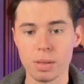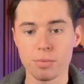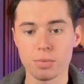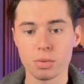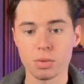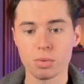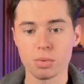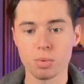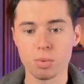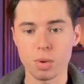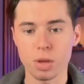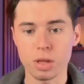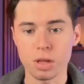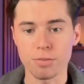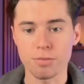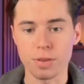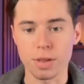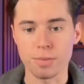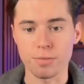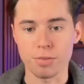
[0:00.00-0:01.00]
gives us three
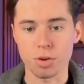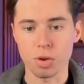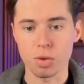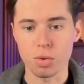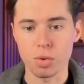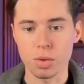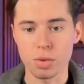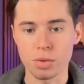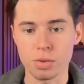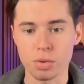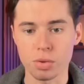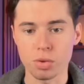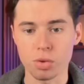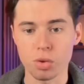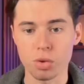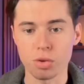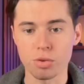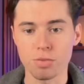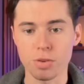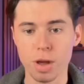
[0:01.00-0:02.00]
different versions to
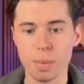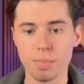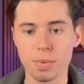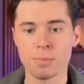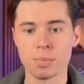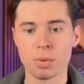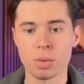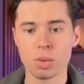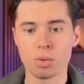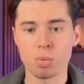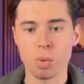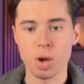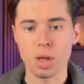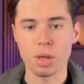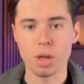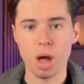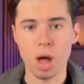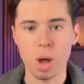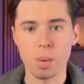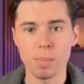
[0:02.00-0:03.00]
choose from. For this
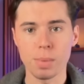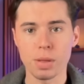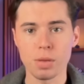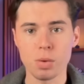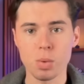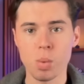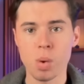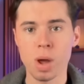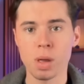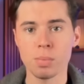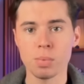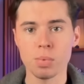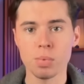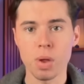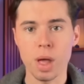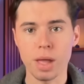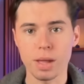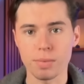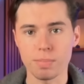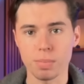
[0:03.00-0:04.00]
one, I'll pick the one in the
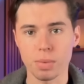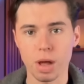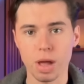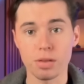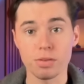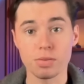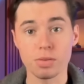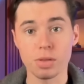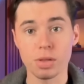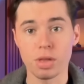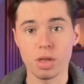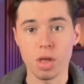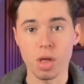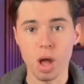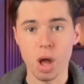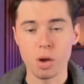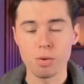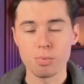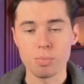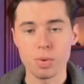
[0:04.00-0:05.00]
middle, but honestly,
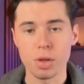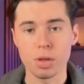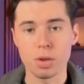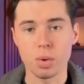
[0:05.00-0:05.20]
all three